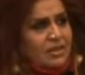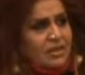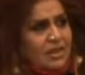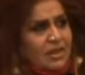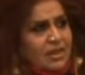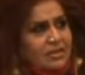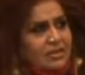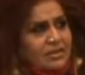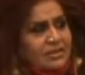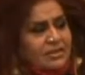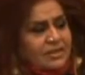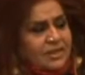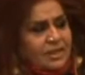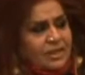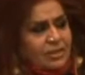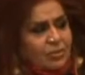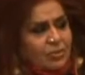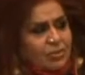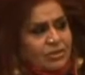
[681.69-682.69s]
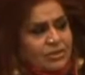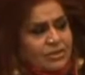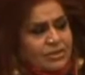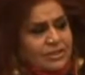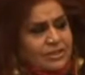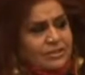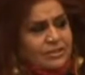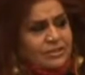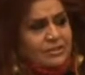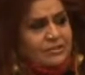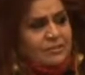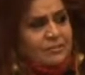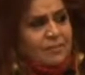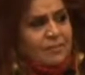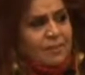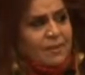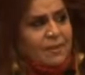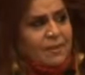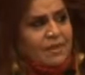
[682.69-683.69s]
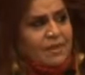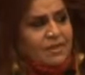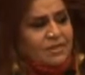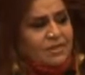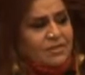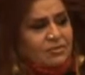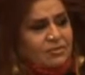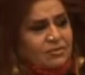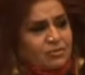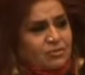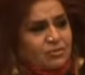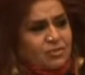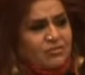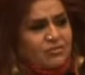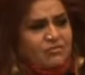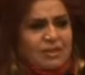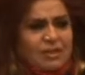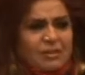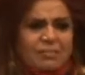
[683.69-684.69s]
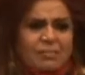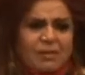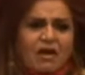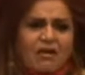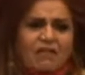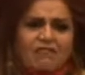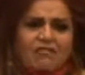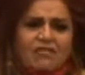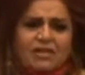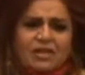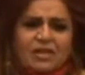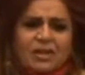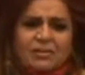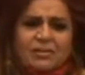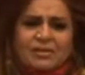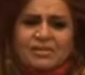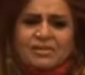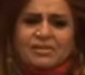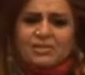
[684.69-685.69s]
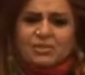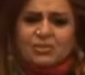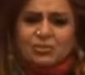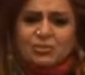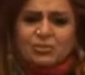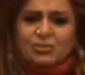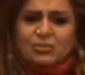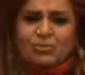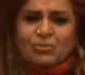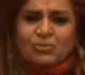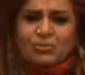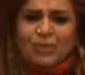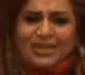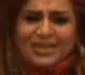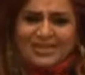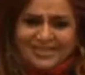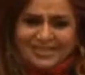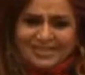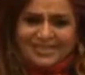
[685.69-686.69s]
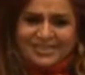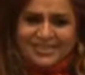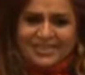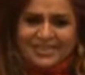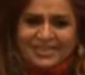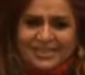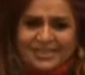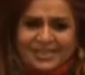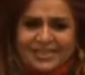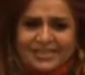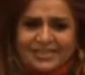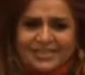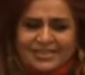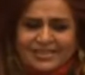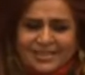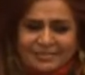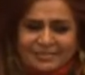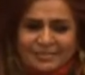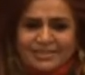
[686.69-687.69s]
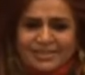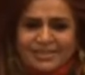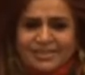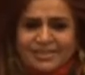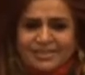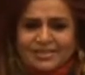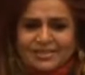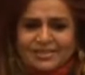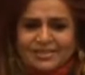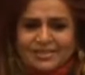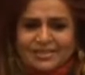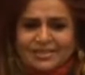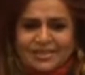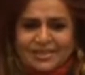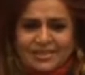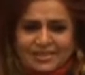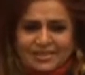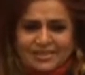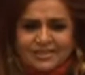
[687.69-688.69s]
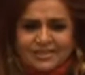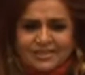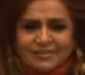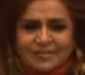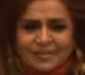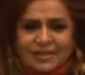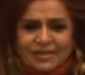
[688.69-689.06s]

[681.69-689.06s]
And the second was that uh, they were using very powerful chemicals to whiten the skin, damaging the kidneys.